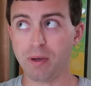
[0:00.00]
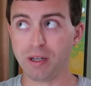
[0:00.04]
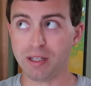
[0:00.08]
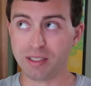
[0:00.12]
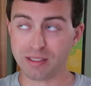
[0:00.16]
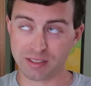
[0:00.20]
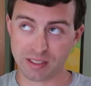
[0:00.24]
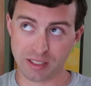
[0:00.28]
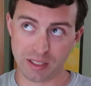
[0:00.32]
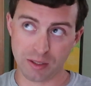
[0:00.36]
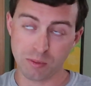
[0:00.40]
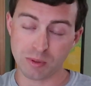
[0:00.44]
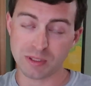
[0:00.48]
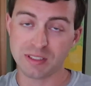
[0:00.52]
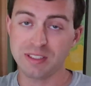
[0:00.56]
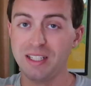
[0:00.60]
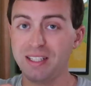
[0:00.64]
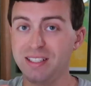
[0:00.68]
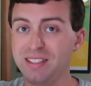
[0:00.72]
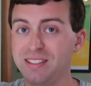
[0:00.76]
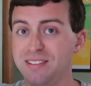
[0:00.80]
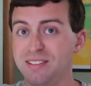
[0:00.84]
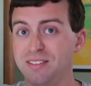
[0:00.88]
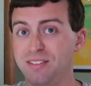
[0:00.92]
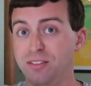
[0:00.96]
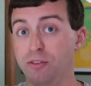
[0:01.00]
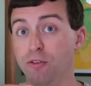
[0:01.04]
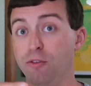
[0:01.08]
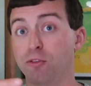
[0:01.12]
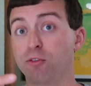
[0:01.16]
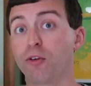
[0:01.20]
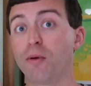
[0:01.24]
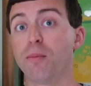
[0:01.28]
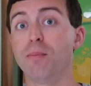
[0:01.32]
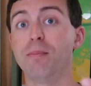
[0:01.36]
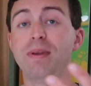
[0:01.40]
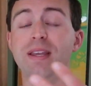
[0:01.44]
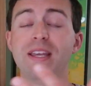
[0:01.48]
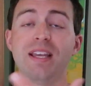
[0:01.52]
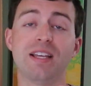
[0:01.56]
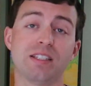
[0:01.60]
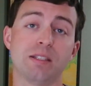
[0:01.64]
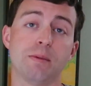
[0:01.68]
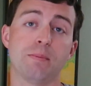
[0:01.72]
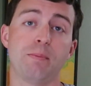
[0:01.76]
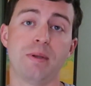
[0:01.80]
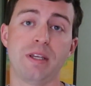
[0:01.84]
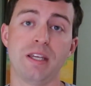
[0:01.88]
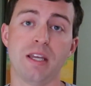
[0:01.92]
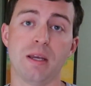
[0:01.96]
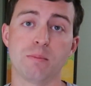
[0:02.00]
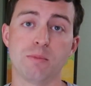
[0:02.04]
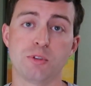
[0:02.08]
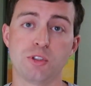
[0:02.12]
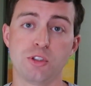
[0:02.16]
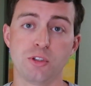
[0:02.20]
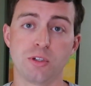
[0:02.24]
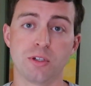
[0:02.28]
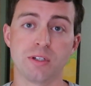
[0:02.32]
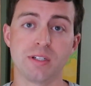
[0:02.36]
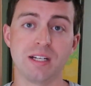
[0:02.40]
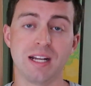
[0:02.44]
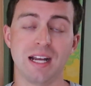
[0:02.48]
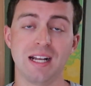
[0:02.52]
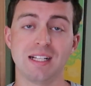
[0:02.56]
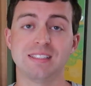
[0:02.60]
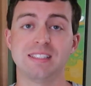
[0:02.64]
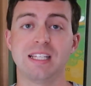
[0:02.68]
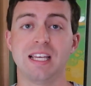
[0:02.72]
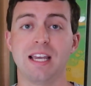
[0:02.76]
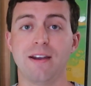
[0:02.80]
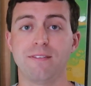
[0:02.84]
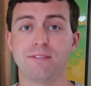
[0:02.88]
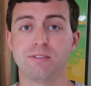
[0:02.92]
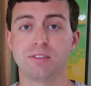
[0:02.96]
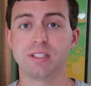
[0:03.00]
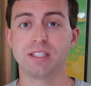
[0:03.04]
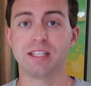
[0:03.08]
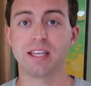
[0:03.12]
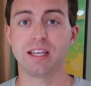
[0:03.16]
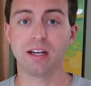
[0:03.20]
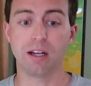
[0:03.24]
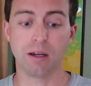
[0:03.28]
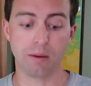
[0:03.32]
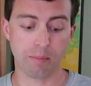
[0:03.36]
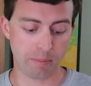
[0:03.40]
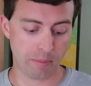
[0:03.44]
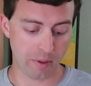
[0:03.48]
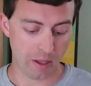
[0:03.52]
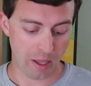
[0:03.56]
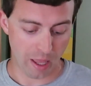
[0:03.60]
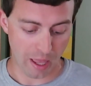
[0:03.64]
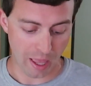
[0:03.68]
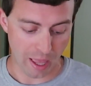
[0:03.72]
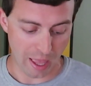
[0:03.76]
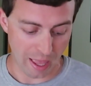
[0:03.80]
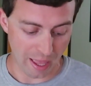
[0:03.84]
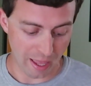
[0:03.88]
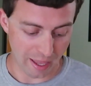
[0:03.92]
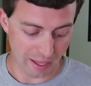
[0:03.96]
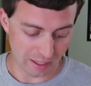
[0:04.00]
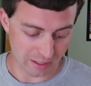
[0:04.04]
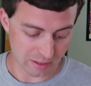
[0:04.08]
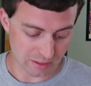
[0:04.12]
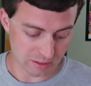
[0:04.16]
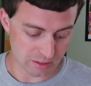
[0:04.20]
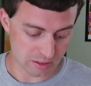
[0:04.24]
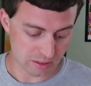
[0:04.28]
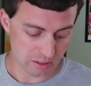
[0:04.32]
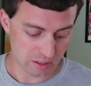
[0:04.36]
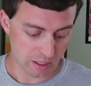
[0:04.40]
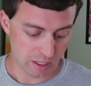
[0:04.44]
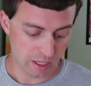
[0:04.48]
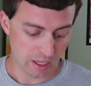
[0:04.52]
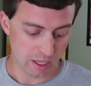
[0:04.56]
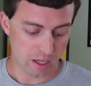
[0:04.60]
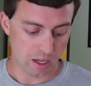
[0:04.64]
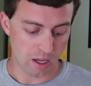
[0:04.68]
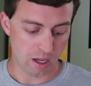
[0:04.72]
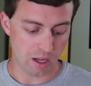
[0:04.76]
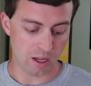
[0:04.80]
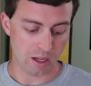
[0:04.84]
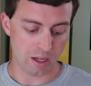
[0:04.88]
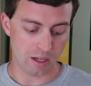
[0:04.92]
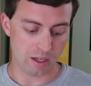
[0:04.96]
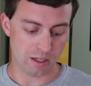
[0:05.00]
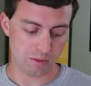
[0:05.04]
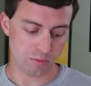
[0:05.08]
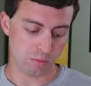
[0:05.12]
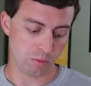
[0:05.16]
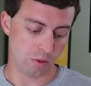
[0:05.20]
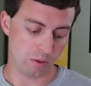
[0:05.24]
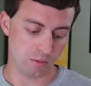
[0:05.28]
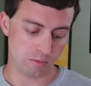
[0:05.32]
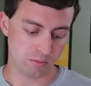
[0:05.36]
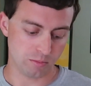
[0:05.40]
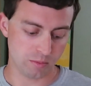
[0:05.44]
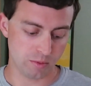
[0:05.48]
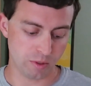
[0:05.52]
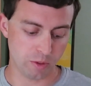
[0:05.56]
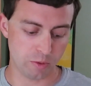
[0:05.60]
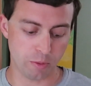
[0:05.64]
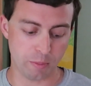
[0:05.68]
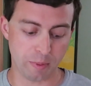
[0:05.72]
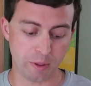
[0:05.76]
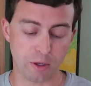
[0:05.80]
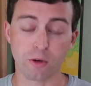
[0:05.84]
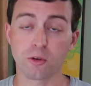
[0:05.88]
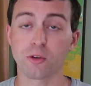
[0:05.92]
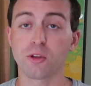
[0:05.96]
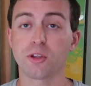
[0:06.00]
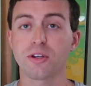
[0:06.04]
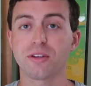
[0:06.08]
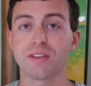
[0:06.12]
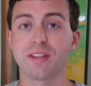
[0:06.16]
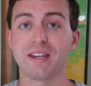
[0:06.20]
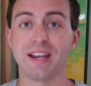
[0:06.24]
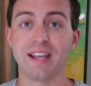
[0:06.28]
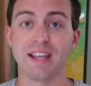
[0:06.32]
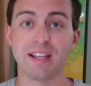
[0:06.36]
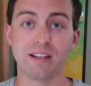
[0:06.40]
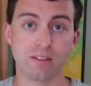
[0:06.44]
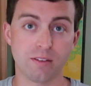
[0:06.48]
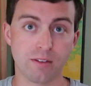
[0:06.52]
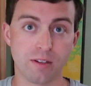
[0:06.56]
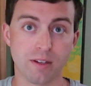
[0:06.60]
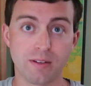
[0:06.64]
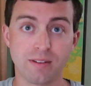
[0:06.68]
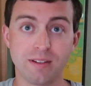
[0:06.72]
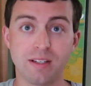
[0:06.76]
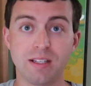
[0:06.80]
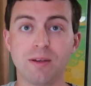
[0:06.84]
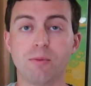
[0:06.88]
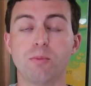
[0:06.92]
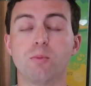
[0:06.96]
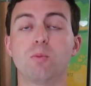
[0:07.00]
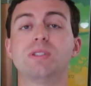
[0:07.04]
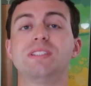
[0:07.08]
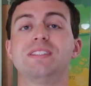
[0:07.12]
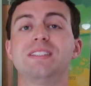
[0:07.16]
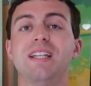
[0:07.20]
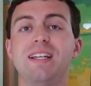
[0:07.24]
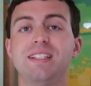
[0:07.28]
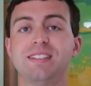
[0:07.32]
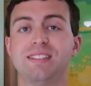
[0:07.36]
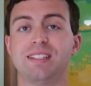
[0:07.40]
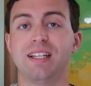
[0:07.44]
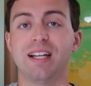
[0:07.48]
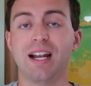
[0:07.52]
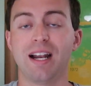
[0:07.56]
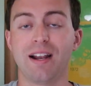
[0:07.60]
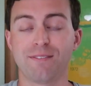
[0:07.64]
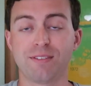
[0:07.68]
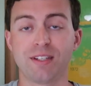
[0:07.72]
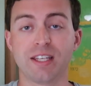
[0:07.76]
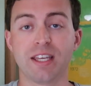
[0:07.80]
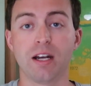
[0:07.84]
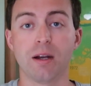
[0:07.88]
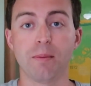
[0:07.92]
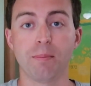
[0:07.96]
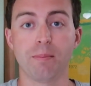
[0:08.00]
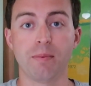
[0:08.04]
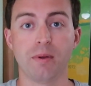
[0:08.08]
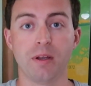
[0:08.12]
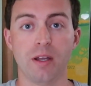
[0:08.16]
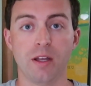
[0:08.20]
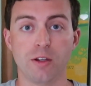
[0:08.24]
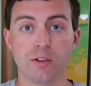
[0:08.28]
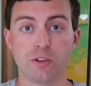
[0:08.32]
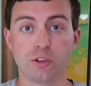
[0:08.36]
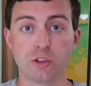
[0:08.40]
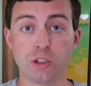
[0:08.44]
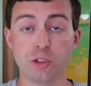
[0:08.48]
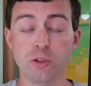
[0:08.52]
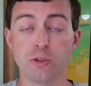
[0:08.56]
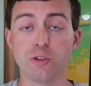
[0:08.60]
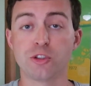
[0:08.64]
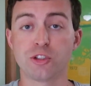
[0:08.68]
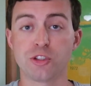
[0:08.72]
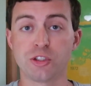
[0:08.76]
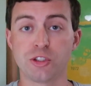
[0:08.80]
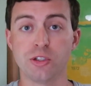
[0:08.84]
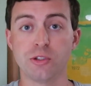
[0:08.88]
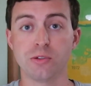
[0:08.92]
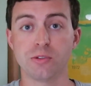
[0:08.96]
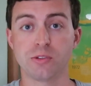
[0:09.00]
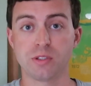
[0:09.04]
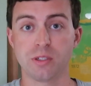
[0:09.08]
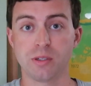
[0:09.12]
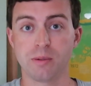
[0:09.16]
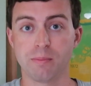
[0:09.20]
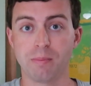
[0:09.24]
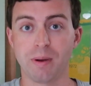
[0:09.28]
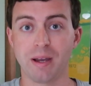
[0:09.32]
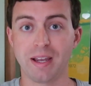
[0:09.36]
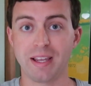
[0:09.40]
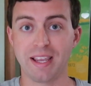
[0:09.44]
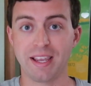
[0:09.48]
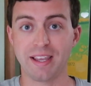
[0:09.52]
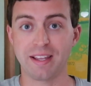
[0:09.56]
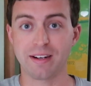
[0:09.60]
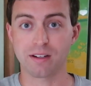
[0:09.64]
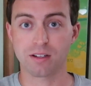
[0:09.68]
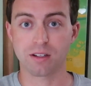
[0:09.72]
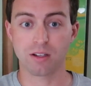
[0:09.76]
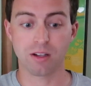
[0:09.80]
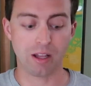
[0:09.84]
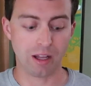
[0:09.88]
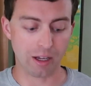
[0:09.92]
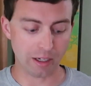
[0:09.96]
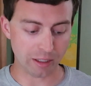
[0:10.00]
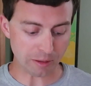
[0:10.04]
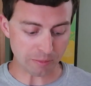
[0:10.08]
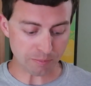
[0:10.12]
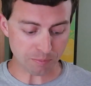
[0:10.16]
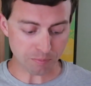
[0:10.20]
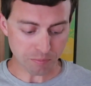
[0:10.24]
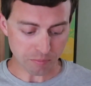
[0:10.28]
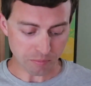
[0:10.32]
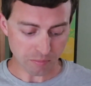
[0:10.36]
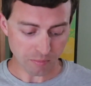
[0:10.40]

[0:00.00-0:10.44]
But it was nice for me as a PM shooter not to have to get up at, well, it would be earlier than 8. It was nice to not have to get up to shoot by 8 o'clock,